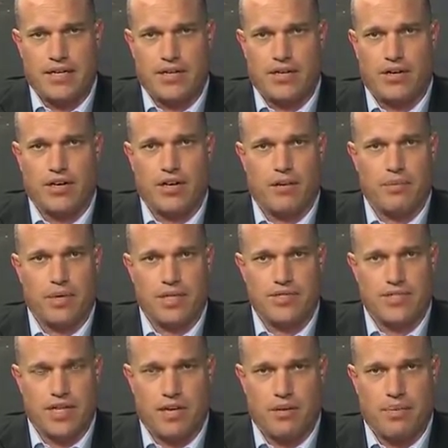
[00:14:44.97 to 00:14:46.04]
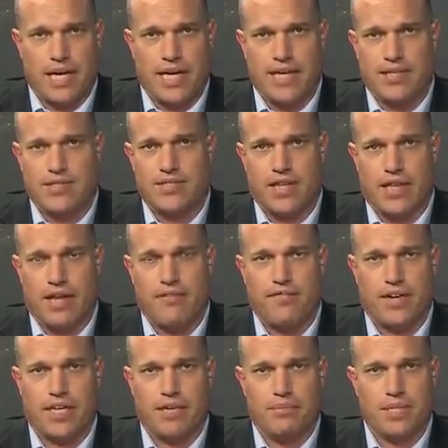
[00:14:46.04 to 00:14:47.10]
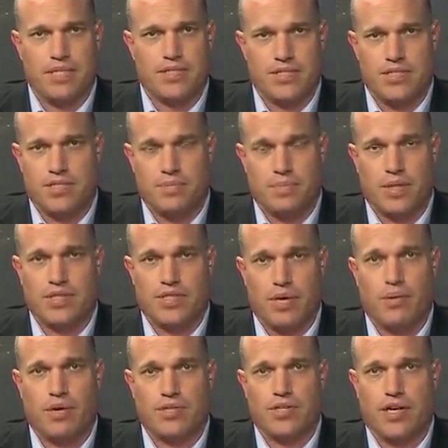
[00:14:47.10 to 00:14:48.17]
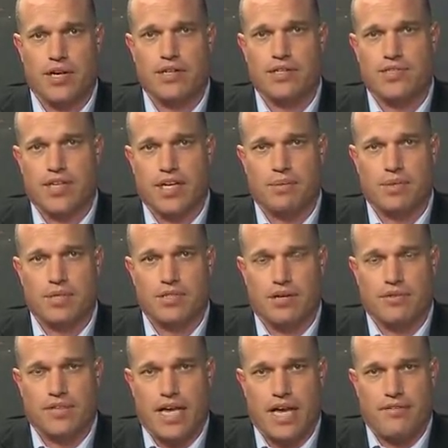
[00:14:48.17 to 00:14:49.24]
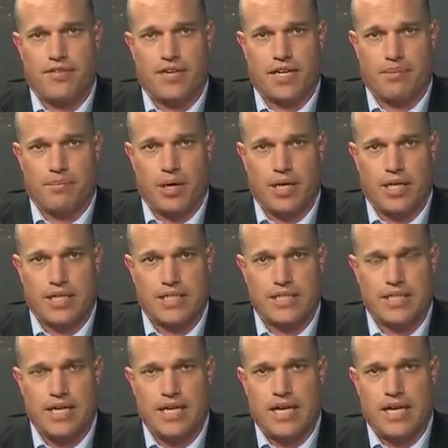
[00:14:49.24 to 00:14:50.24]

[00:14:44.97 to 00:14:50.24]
conglomerates that are buying South African businesses because they want to own a segment of the African market.